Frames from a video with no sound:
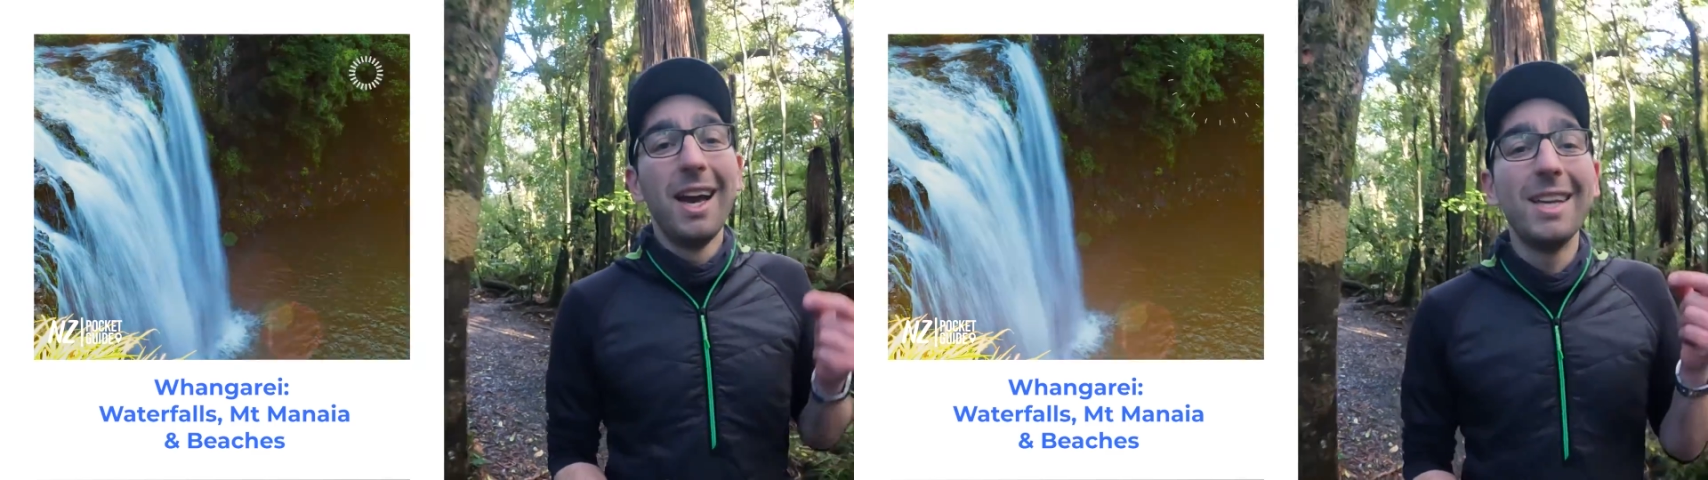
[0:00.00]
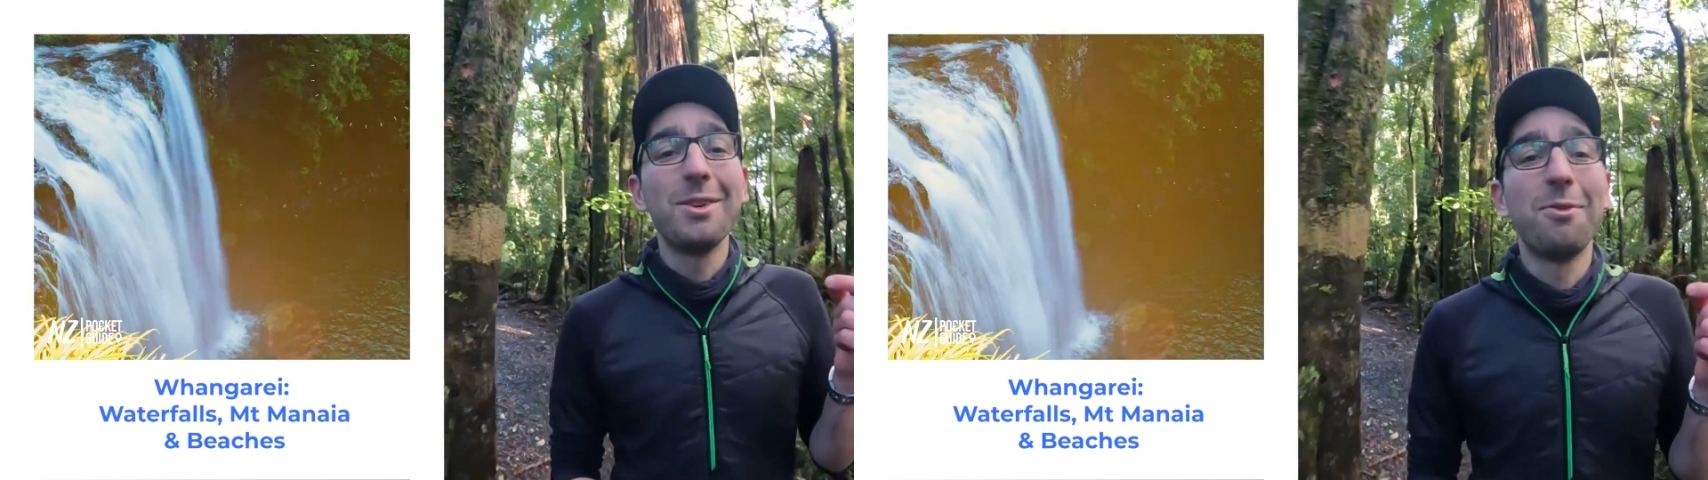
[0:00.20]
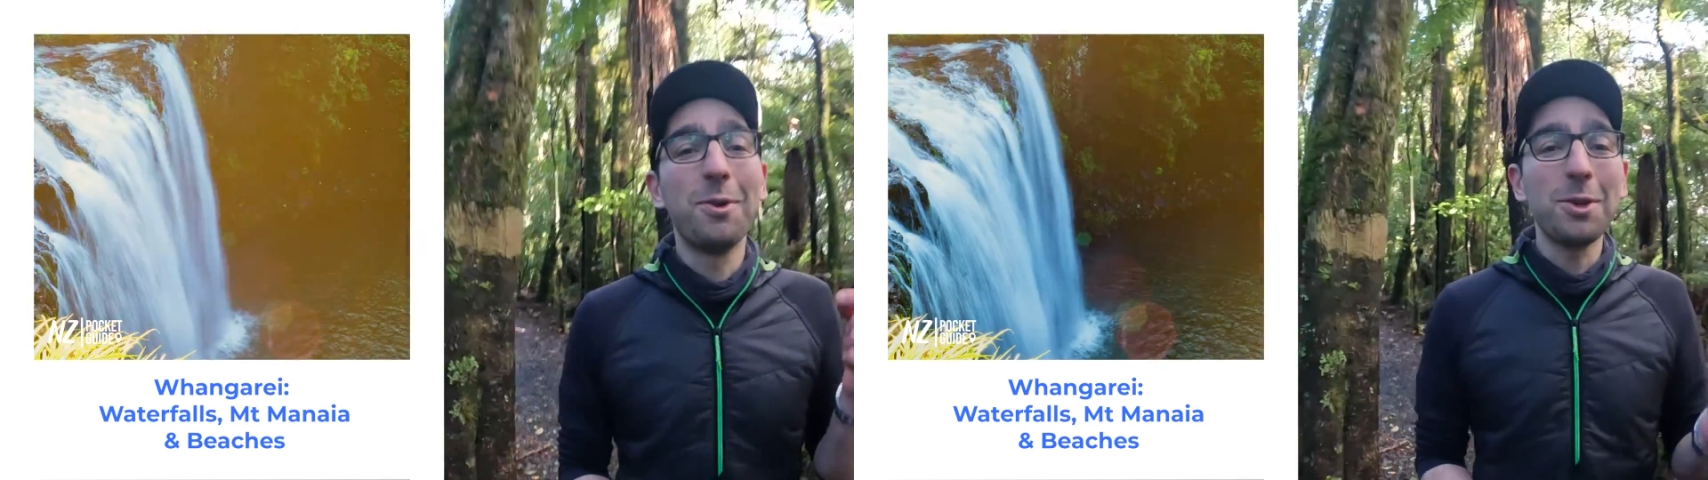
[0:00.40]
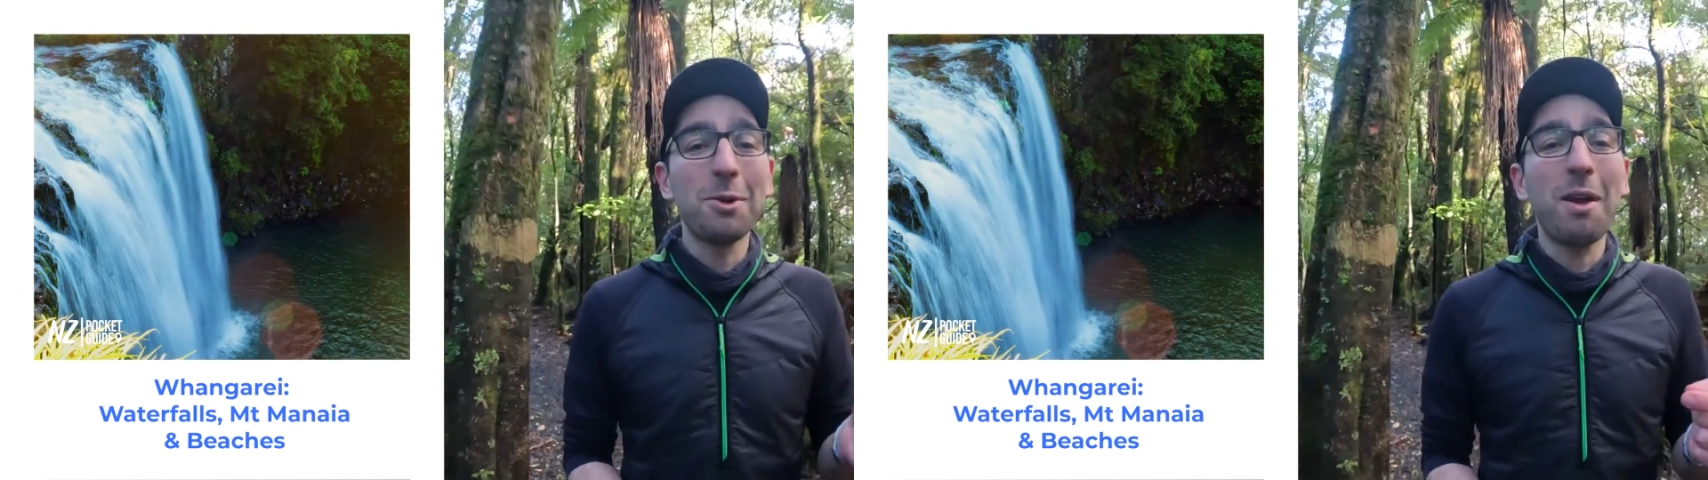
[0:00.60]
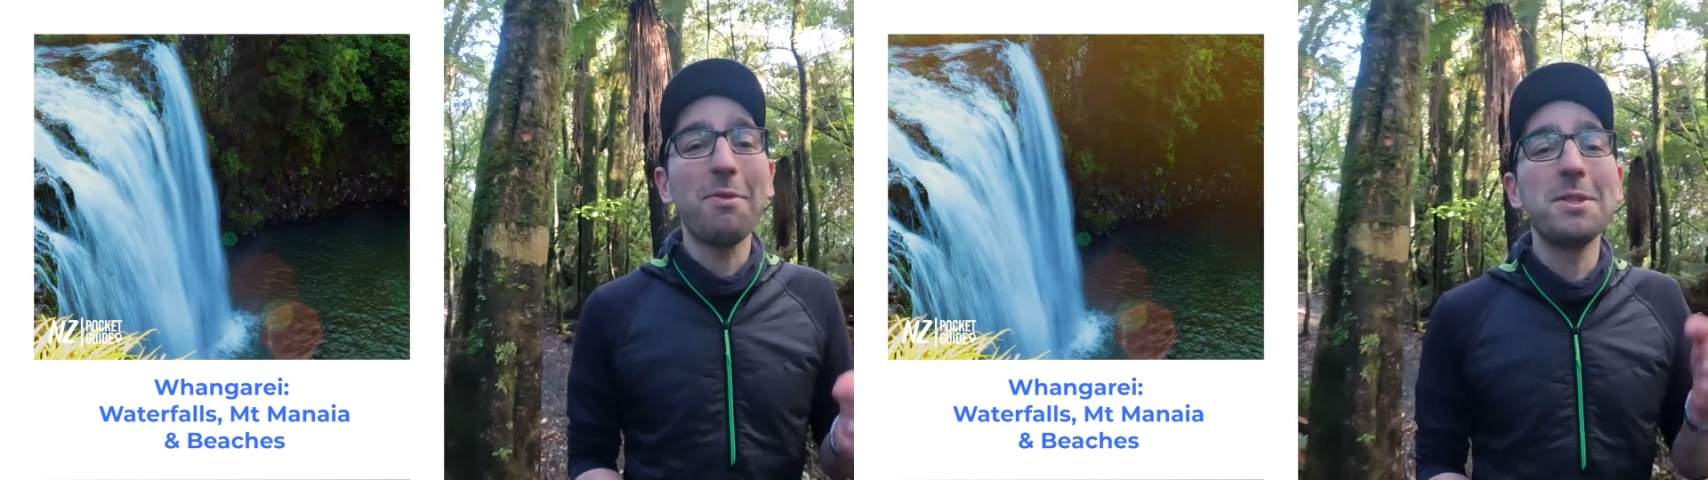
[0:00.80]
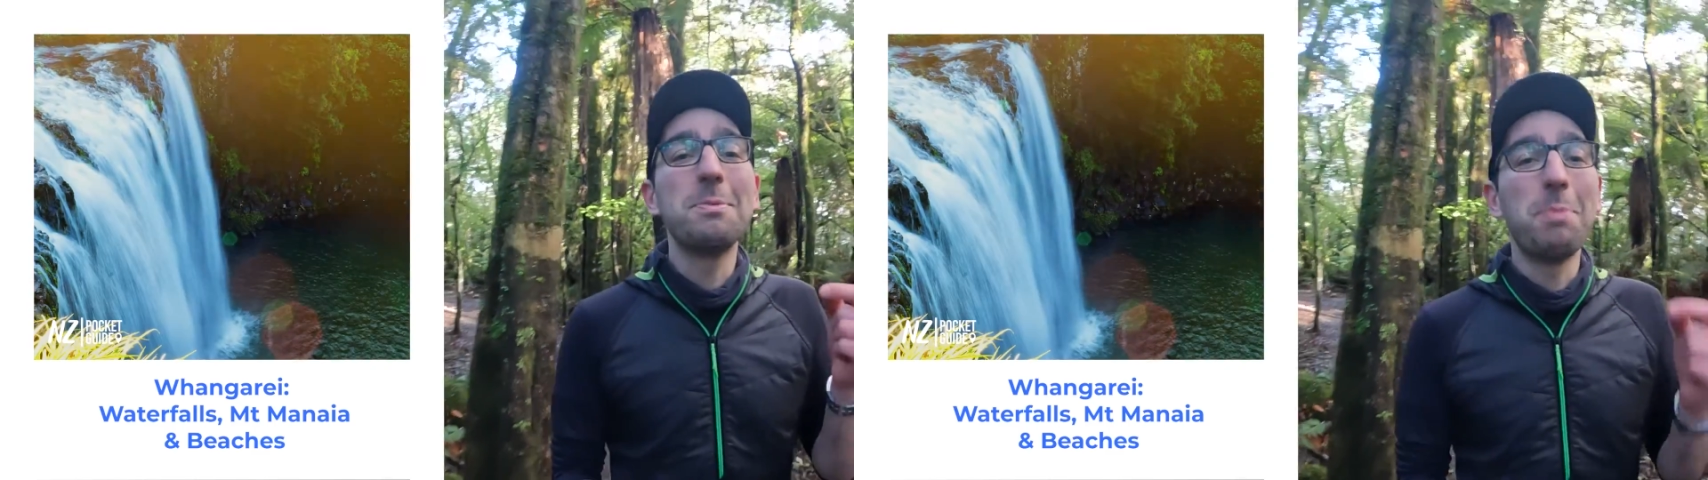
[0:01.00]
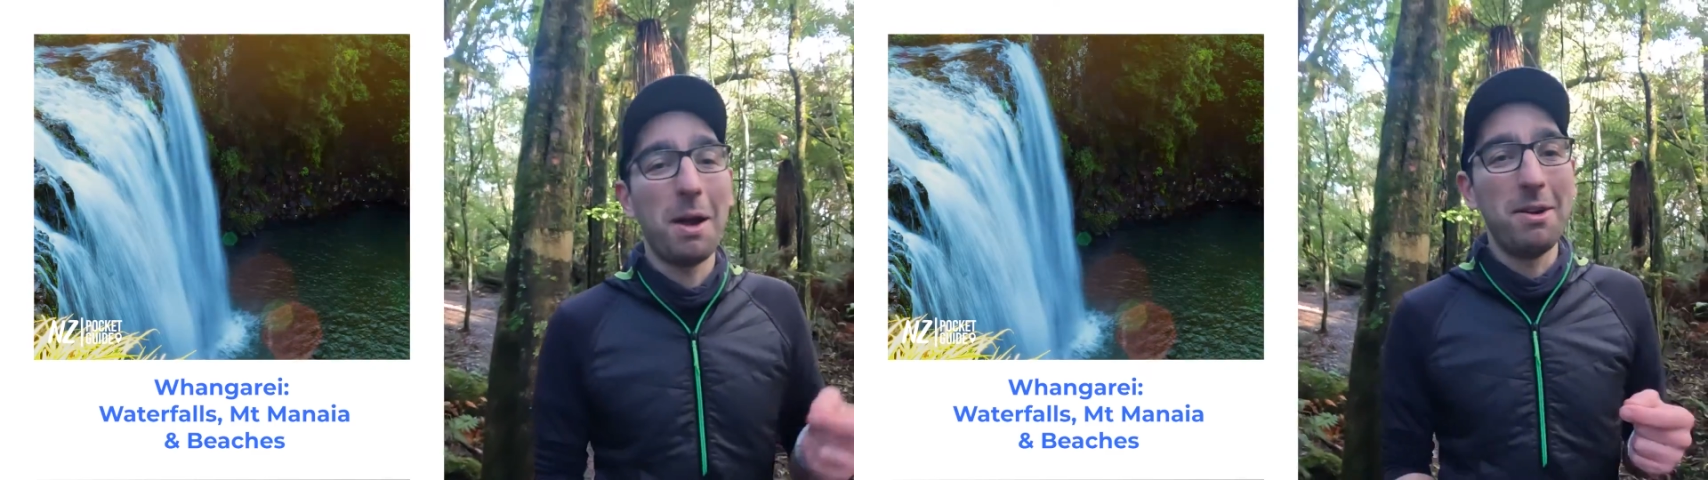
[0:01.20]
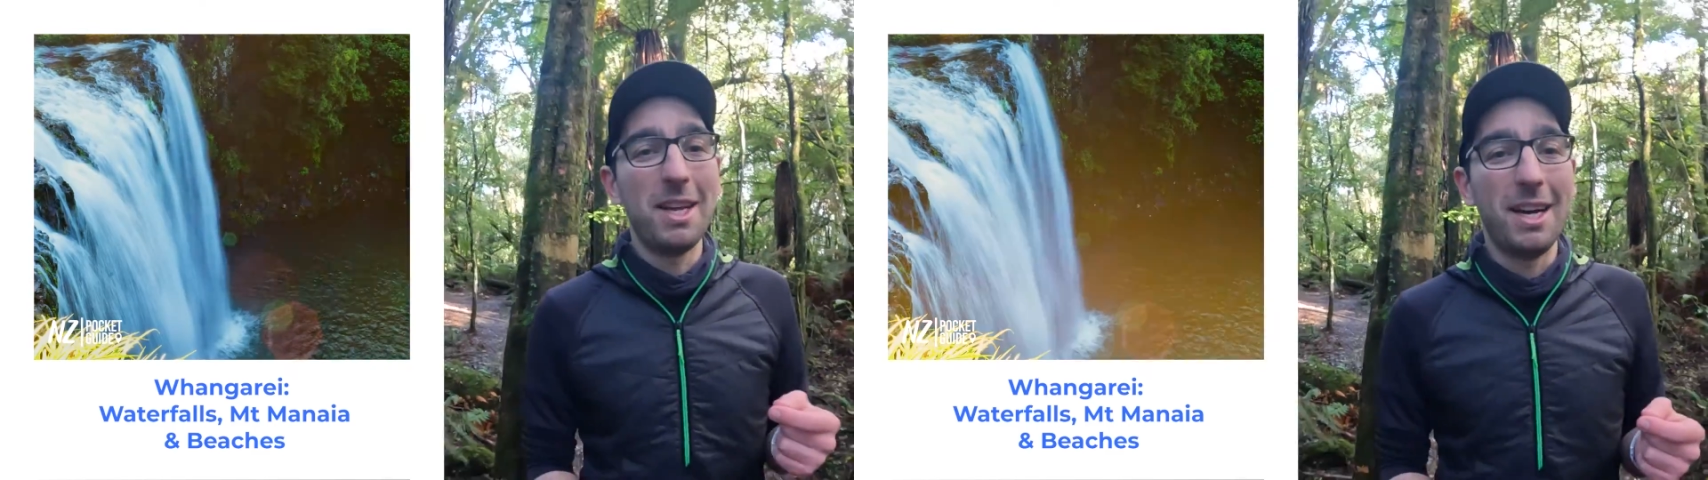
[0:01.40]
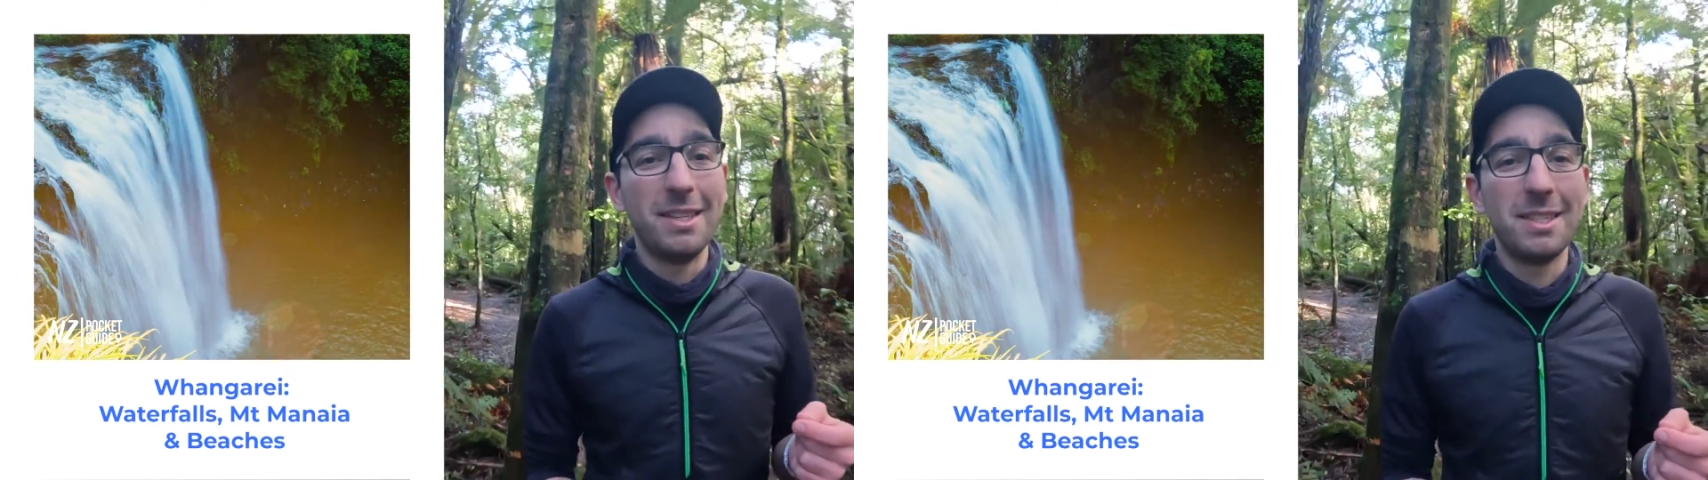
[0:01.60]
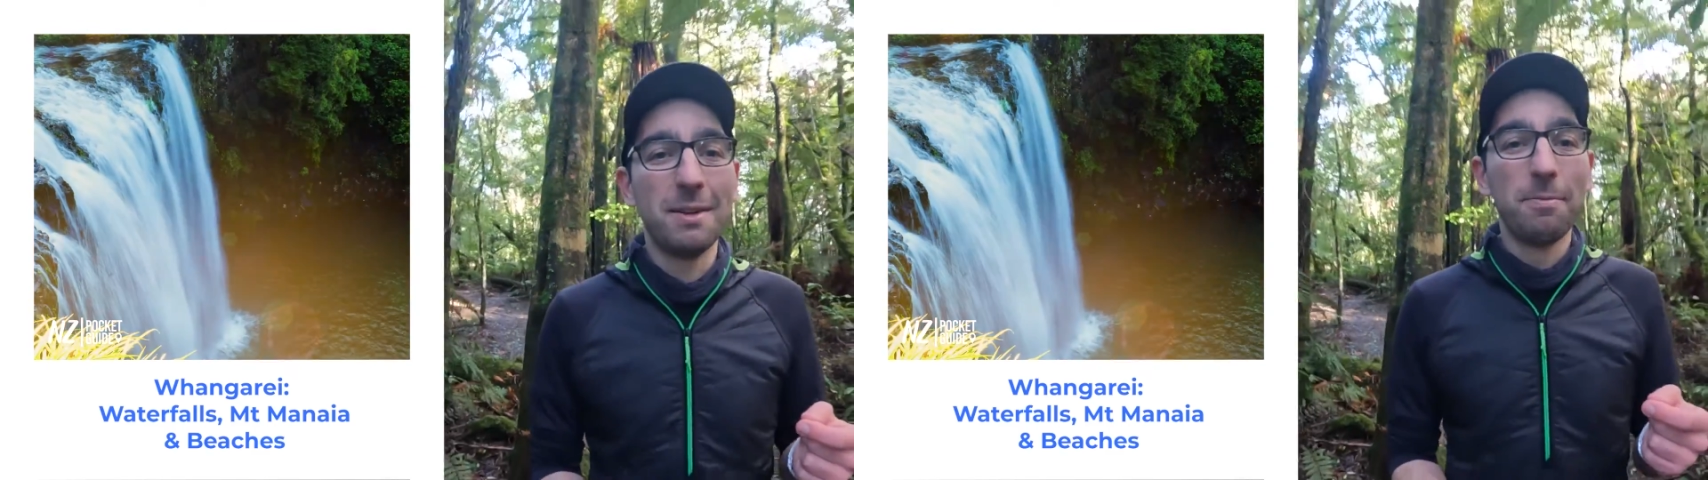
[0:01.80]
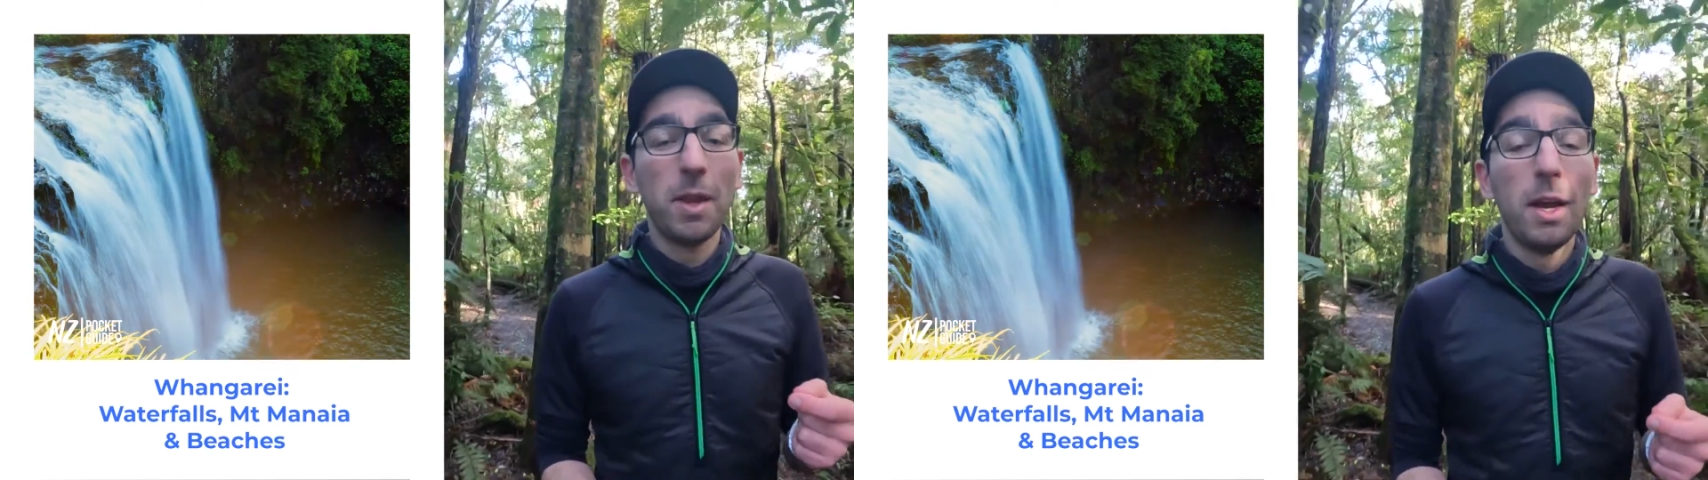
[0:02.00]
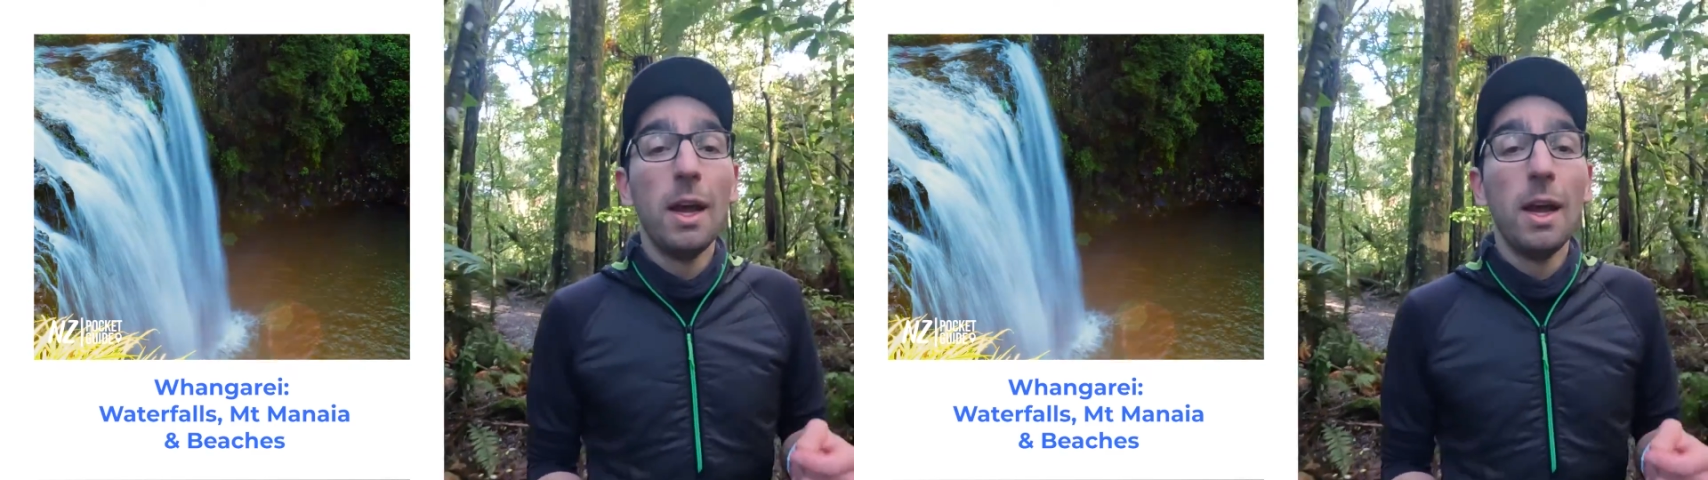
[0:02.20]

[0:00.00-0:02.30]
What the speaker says: It's a photographer's paradise.